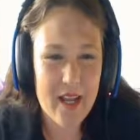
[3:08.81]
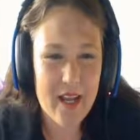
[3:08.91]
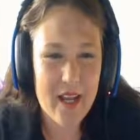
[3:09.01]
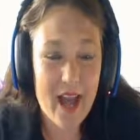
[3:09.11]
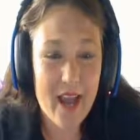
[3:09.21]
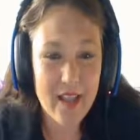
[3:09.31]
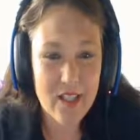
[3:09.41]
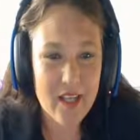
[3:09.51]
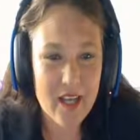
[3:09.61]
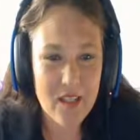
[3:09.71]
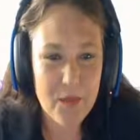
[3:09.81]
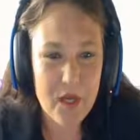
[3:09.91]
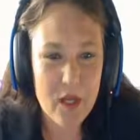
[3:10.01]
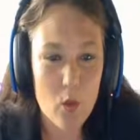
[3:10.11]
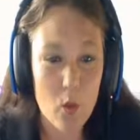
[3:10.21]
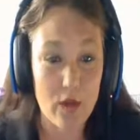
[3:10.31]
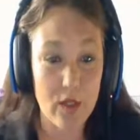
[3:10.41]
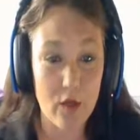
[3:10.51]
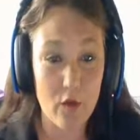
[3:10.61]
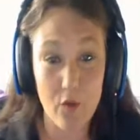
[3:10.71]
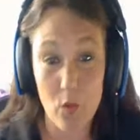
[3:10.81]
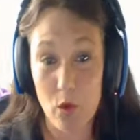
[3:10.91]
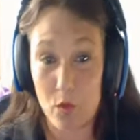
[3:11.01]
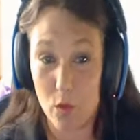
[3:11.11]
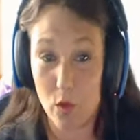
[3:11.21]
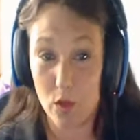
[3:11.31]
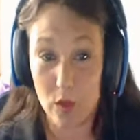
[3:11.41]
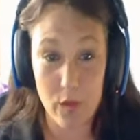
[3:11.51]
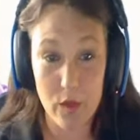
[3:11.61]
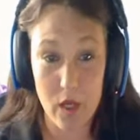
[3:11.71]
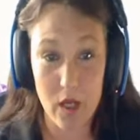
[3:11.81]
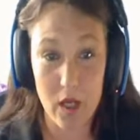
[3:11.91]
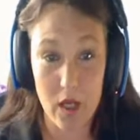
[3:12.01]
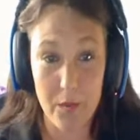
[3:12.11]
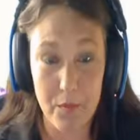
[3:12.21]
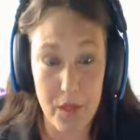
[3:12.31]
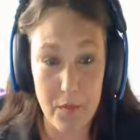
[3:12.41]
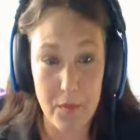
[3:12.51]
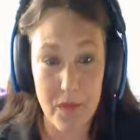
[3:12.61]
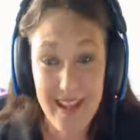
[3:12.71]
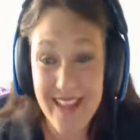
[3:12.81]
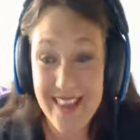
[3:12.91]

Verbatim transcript: And I actually had somebody go, well, you know, if you wore more low cut, blah, blah, blah.